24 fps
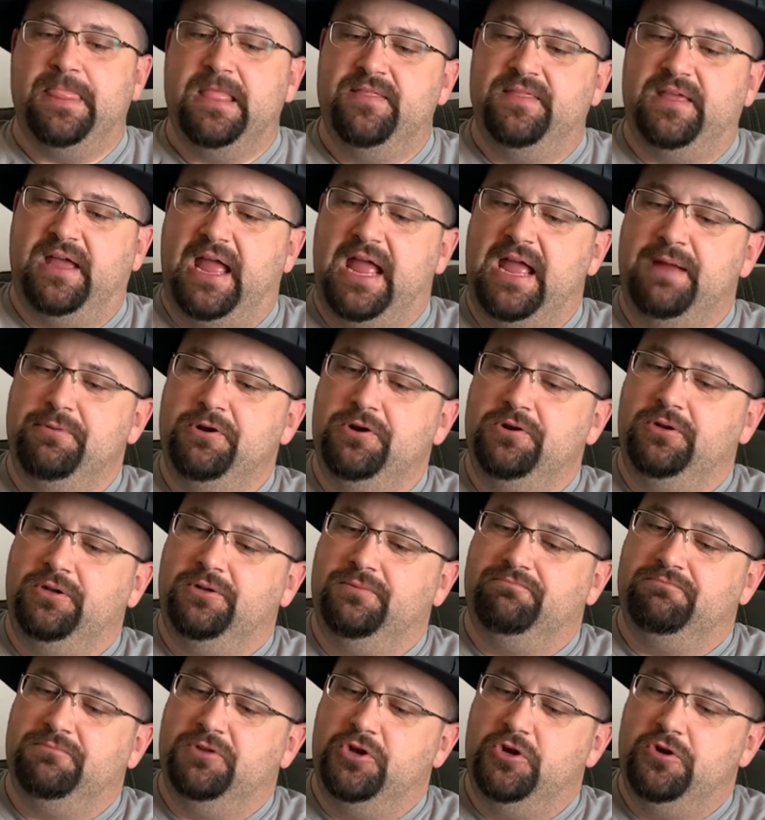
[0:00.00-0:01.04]
The hammer
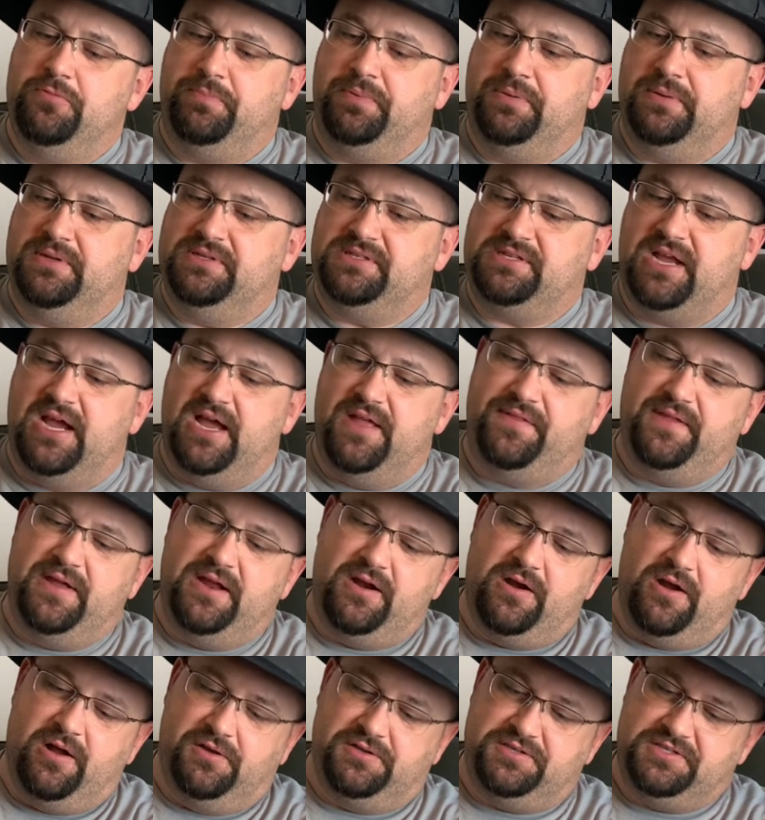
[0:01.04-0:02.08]
loop it's got
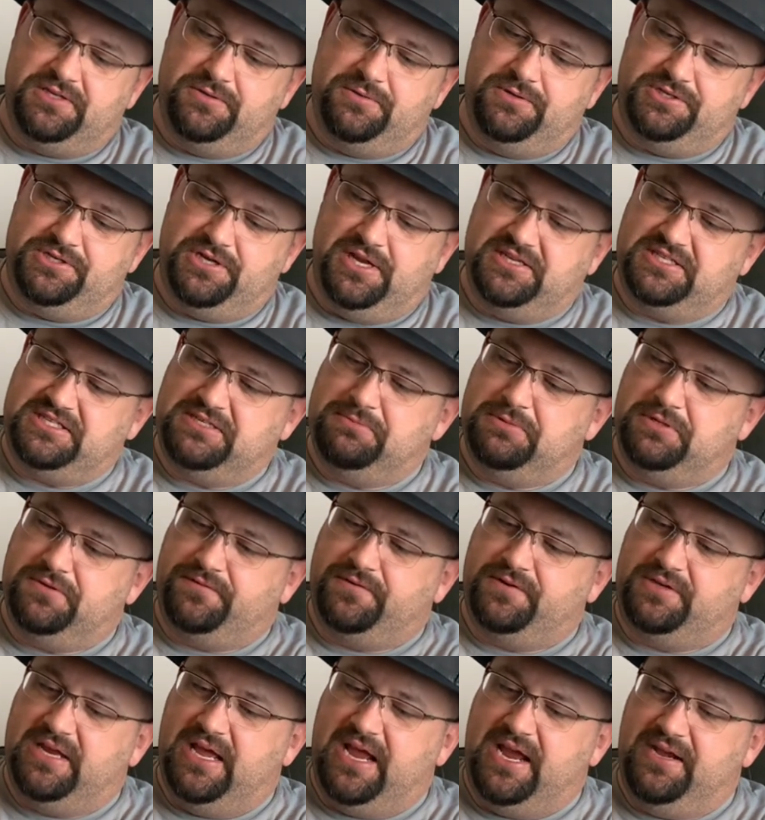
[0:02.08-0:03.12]
there, also adjustable
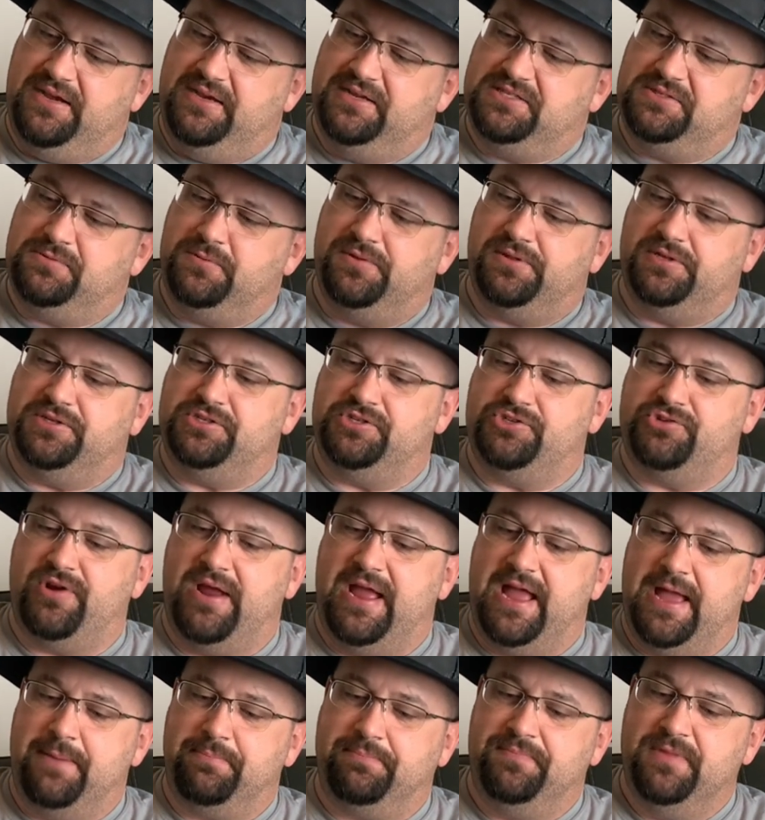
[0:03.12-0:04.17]
for tightness with a
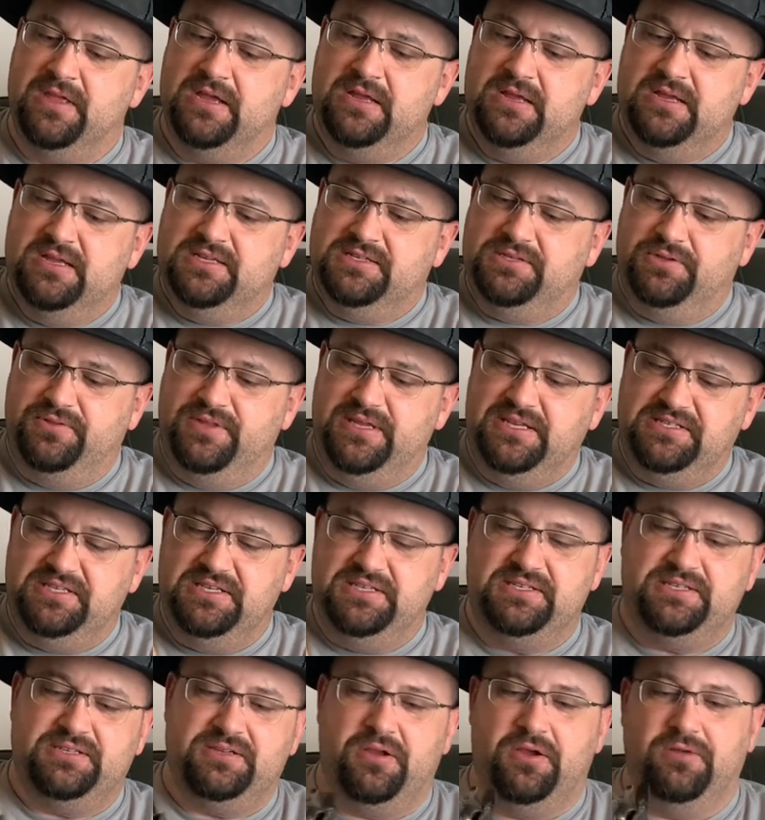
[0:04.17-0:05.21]
strap. So this
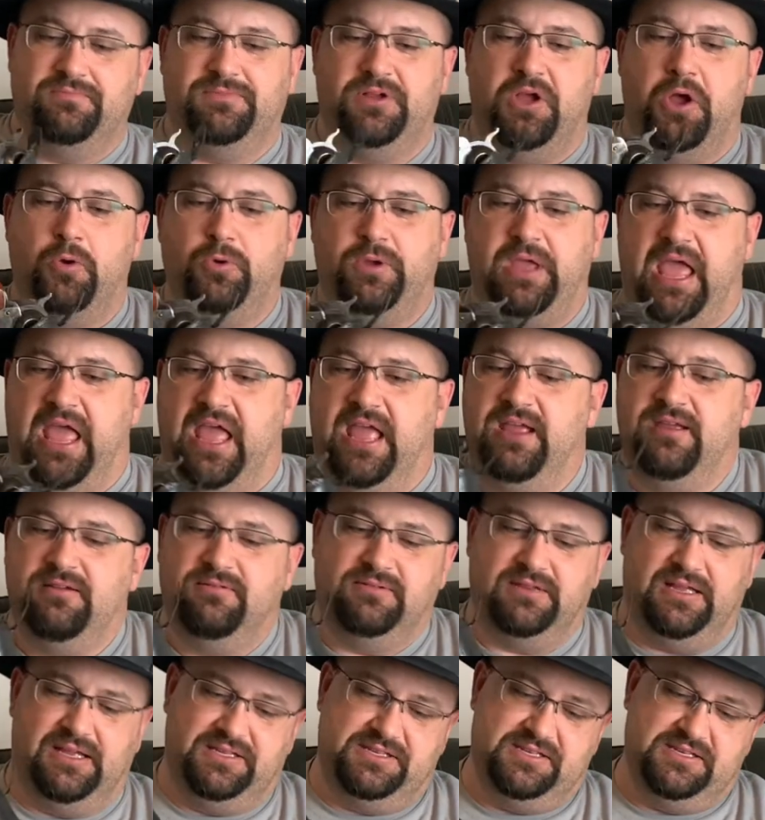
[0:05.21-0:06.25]
is okay.
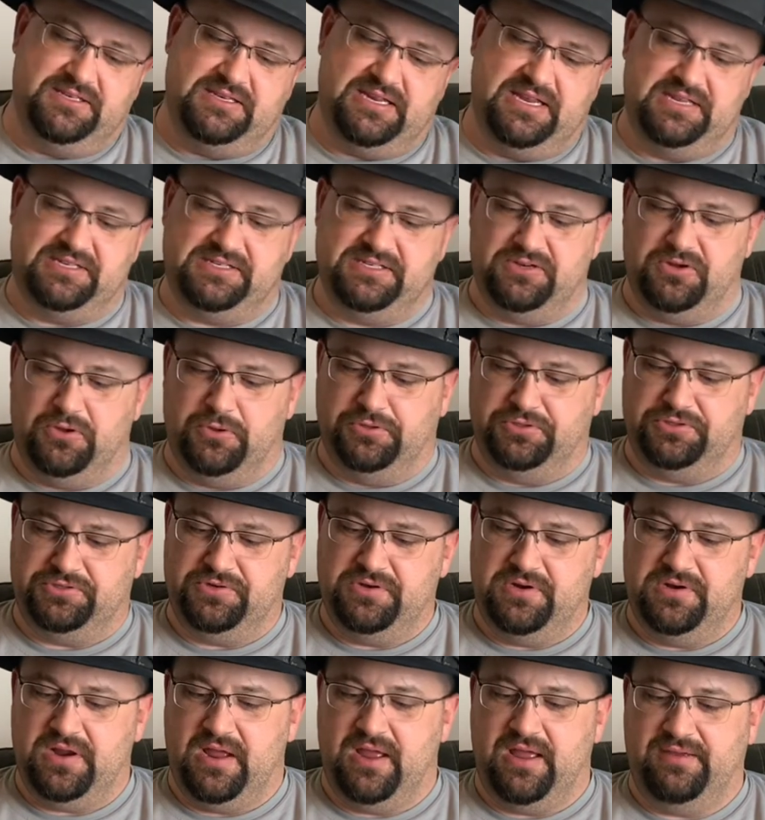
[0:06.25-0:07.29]
That's a decent
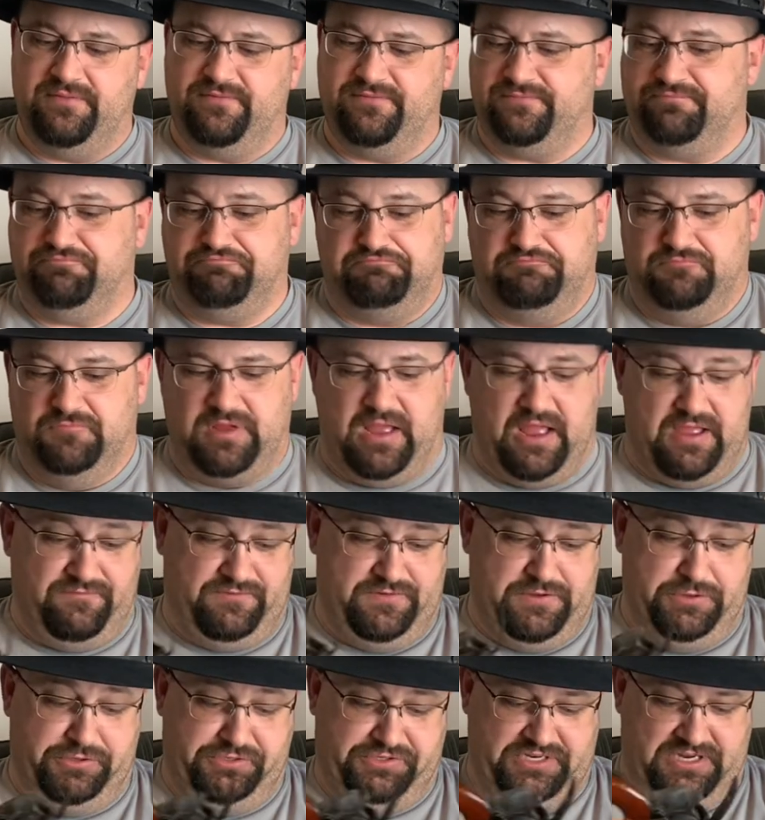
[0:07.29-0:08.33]
holster. I've I've
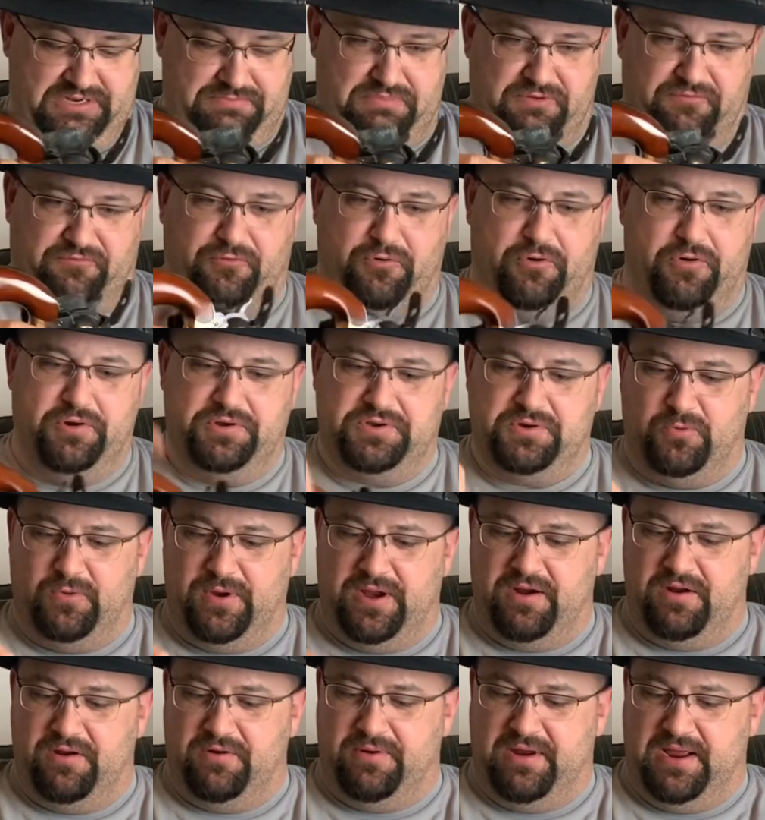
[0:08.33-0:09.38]
used it before to
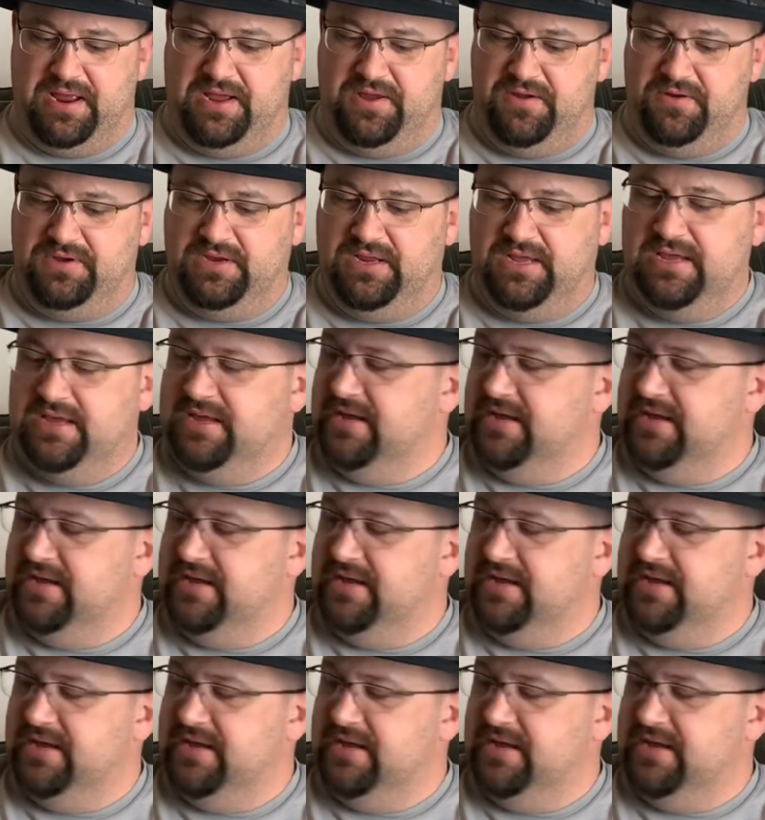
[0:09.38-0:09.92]
wear around.